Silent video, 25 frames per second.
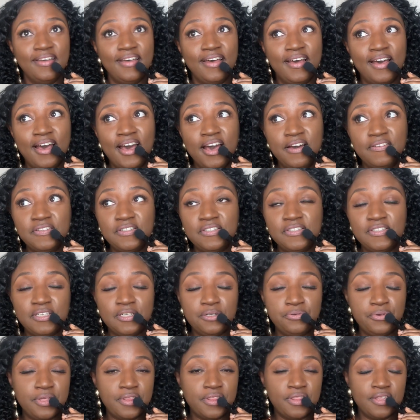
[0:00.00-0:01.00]
I have to
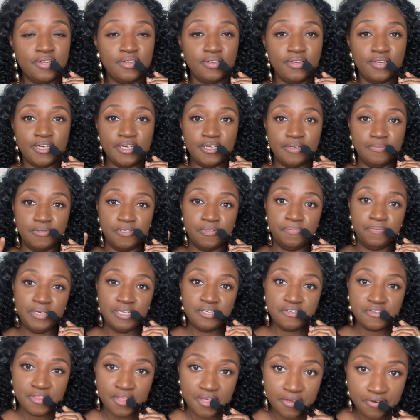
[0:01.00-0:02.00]
deal with
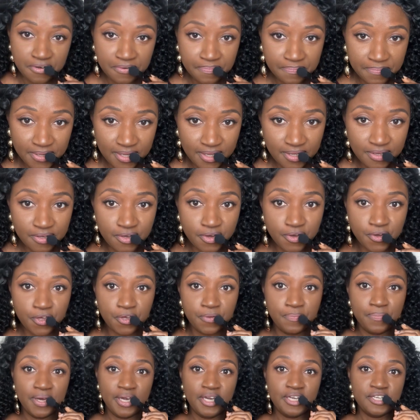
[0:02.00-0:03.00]
speech therapy,
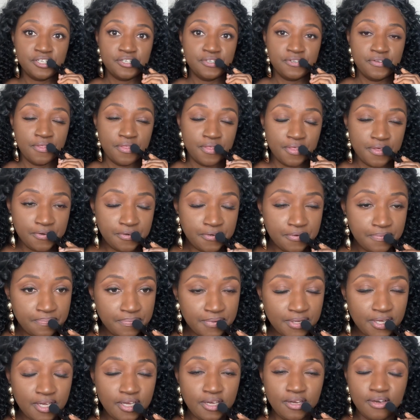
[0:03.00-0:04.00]
occupational
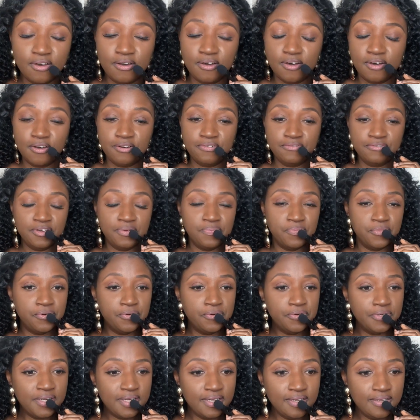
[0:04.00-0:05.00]
therapy, coffee
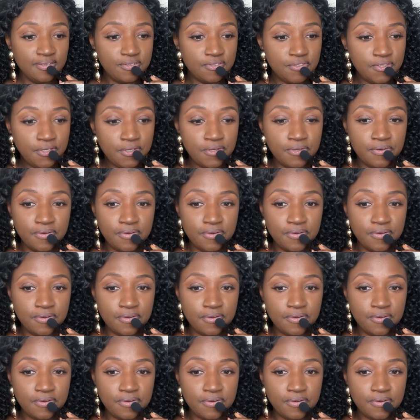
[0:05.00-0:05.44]
mornings,